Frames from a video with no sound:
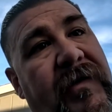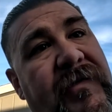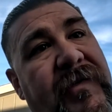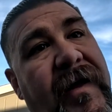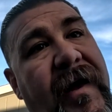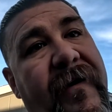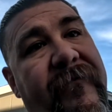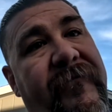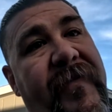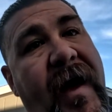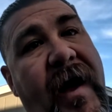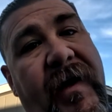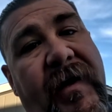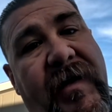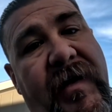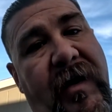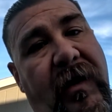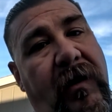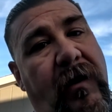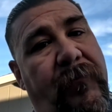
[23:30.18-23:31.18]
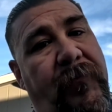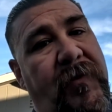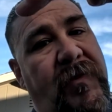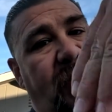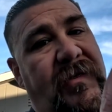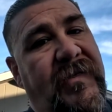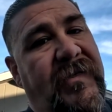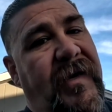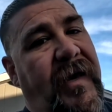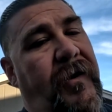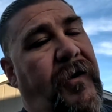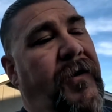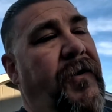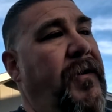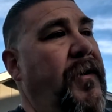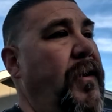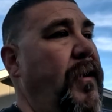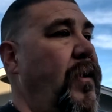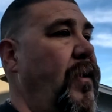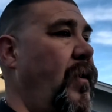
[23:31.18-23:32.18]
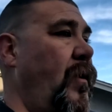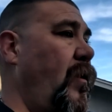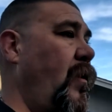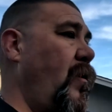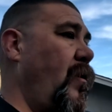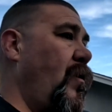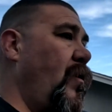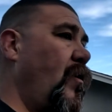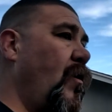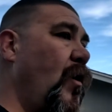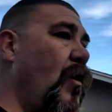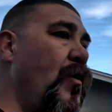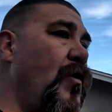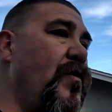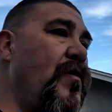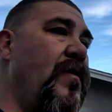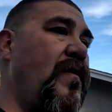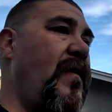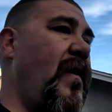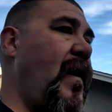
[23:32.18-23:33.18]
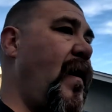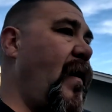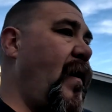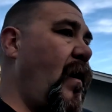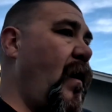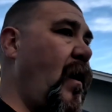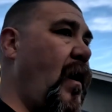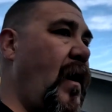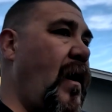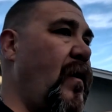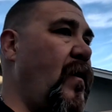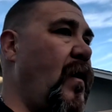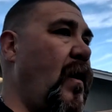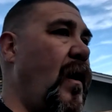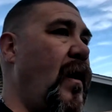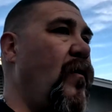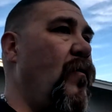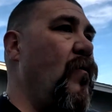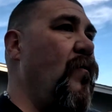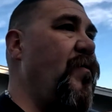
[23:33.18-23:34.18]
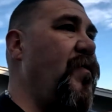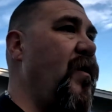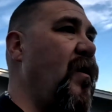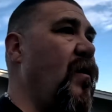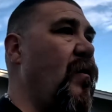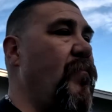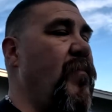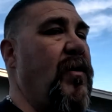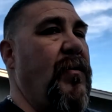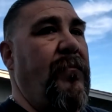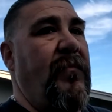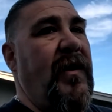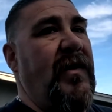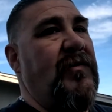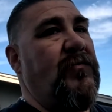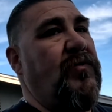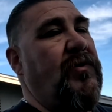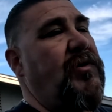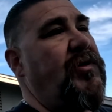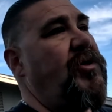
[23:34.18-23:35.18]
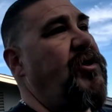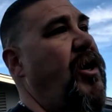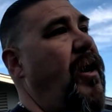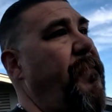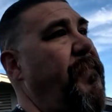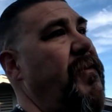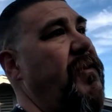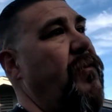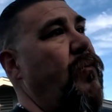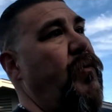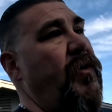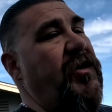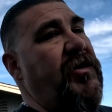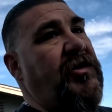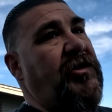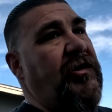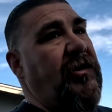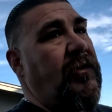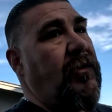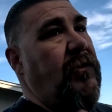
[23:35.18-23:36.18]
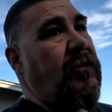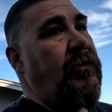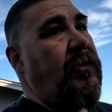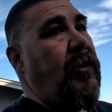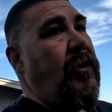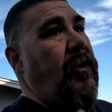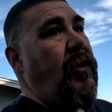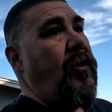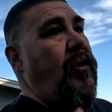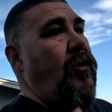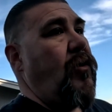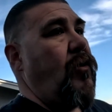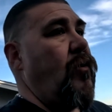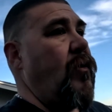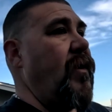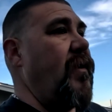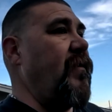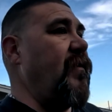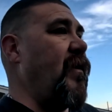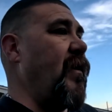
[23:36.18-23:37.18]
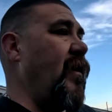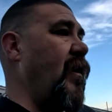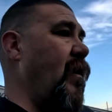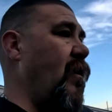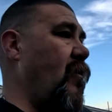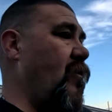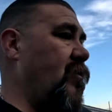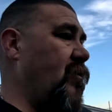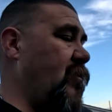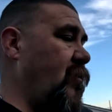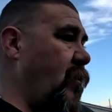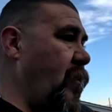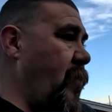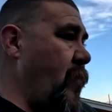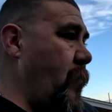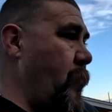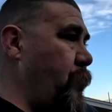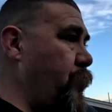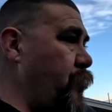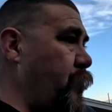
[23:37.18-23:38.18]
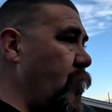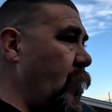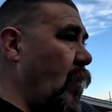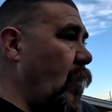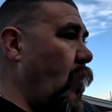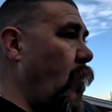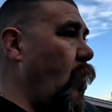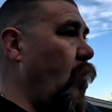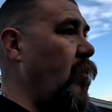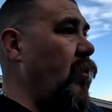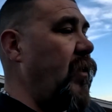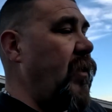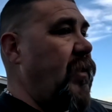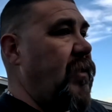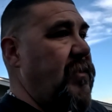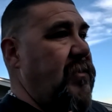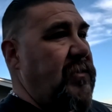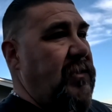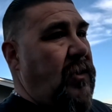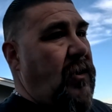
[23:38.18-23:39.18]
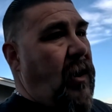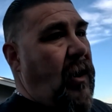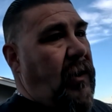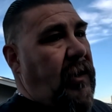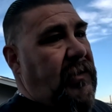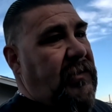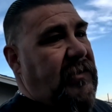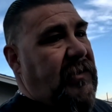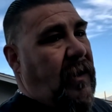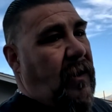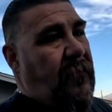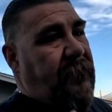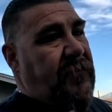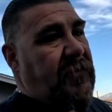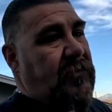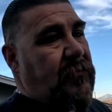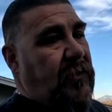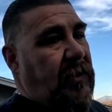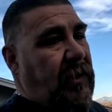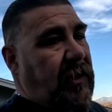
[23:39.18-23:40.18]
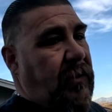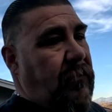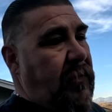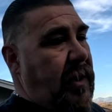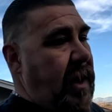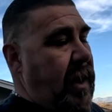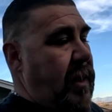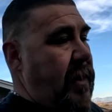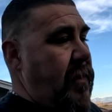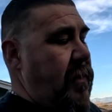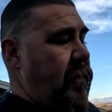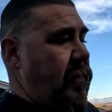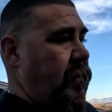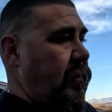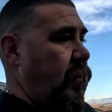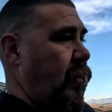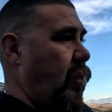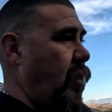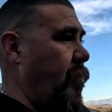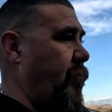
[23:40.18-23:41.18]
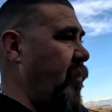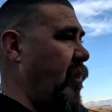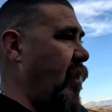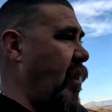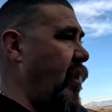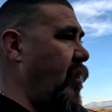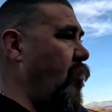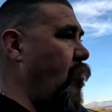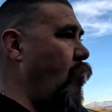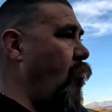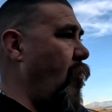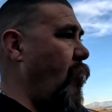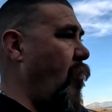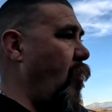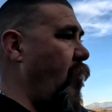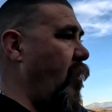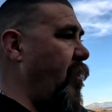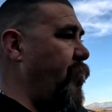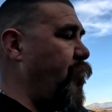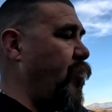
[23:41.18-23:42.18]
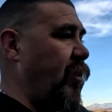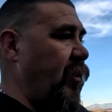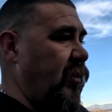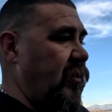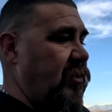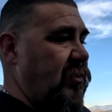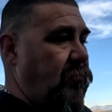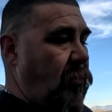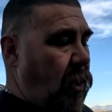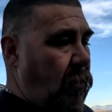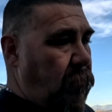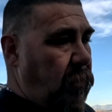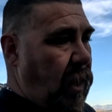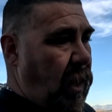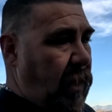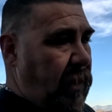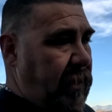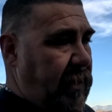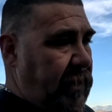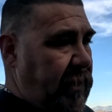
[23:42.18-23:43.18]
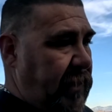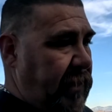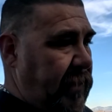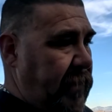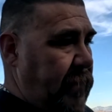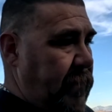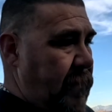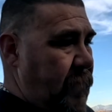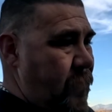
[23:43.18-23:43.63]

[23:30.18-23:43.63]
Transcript: doesn't have that kick up in the center. Other than that, I don't think I'm going to mess with chopping the windshield or anything else. Only because the car itself is really rare. I mean, I know I'm already putting a small block in it,